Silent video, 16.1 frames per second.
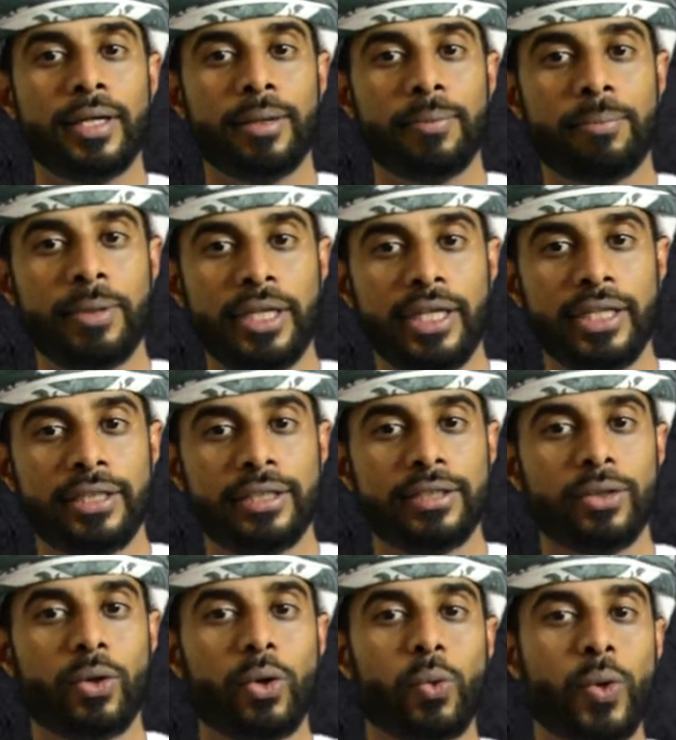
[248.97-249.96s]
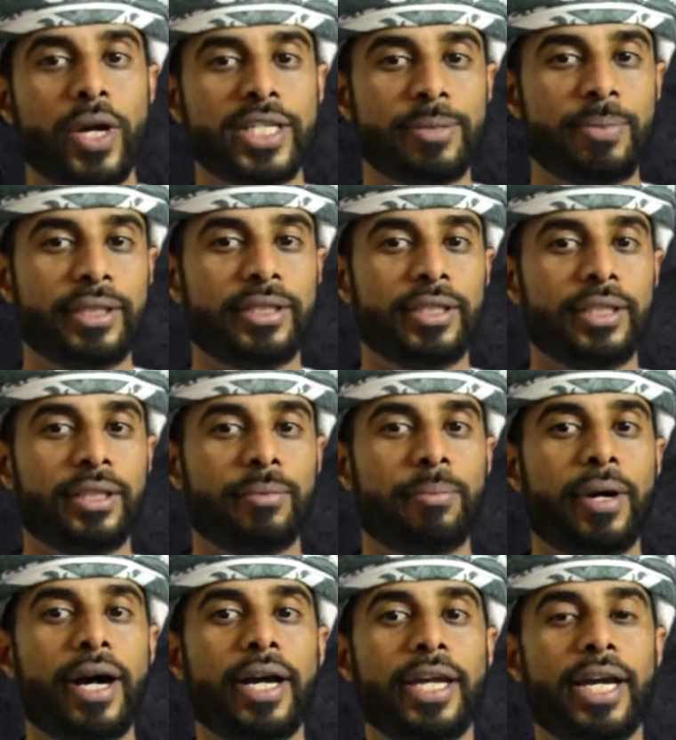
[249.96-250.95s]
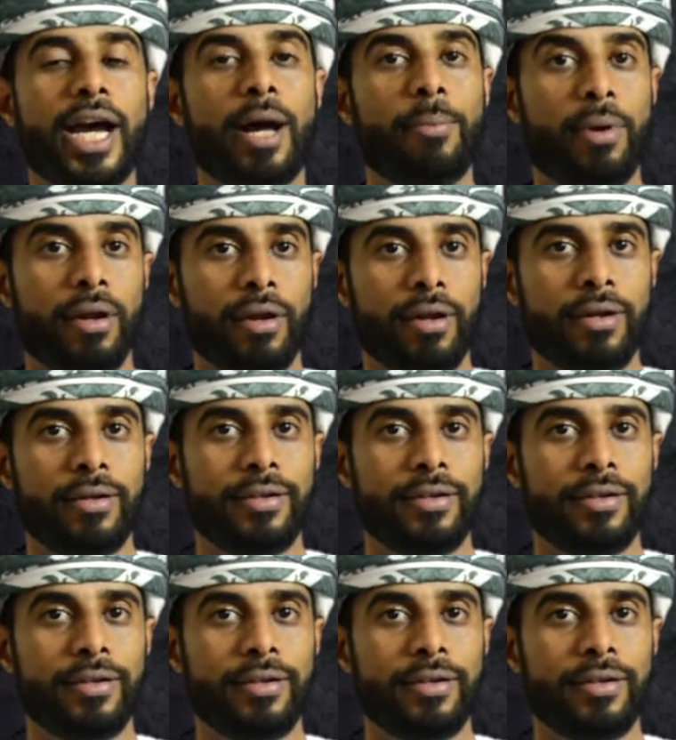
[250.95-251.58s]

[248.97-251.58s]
beat or was beaten by Apple.